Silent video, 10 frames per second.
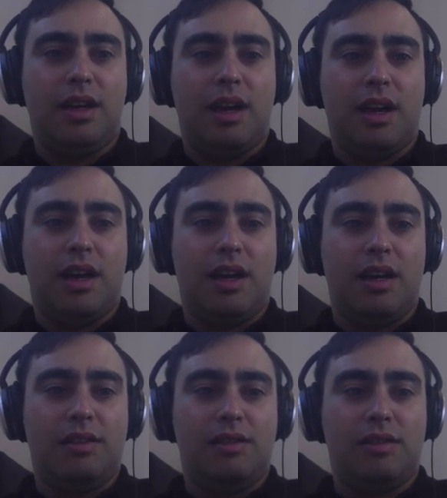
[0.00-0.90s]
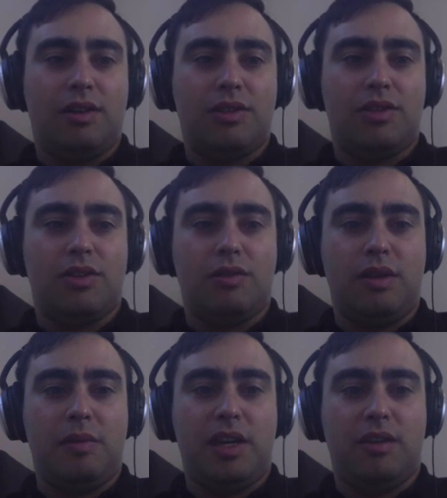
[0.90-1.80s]
you can also,
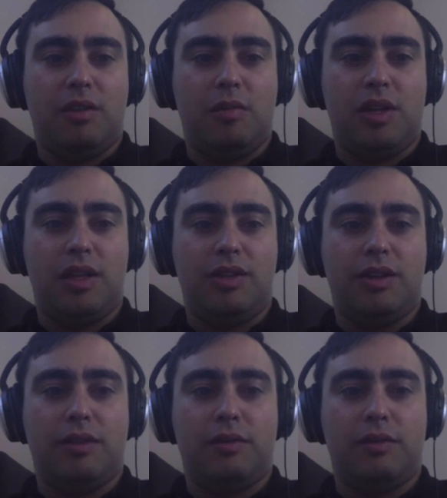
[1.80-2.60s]
they make it a little bit easier